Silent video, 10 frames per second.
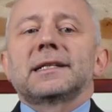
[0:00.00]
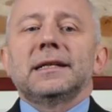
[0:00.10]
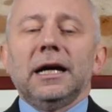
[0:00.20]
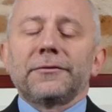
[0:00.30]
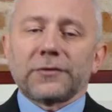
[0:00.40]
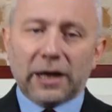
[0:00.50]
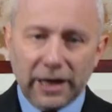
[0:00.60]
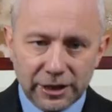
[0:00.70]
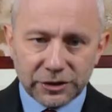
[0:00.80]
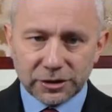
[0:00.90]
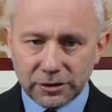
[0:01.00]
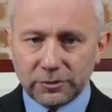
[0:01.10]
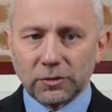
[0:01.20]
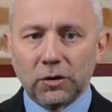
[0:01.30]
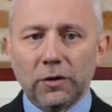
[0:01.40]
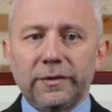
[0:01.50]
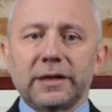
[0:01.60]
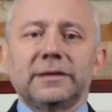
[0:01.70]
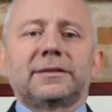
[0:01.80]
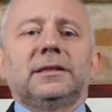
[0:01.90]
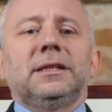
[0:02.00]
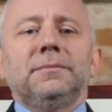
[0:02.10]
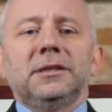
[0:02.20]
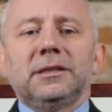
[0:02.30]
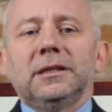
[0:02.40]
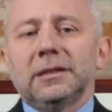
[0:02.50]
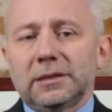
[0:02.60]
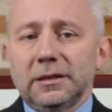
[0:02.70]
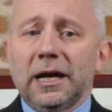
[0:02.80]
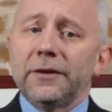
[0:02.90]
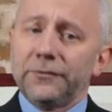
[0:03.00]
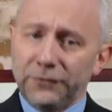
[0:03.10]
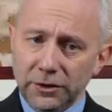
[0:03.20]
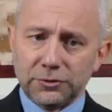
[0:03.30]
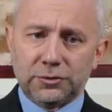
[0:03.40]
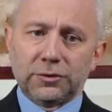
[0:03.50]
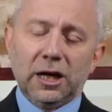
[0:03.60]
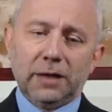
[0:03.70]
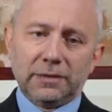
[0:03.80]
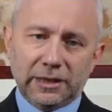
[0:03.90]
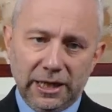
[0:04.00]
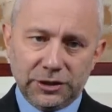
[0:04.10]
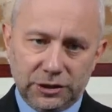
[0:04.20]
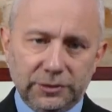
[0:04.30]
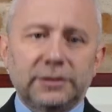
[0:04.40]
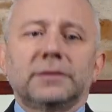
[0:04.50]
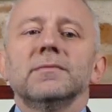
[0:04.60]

enough cash to cover its immediate and future obligations.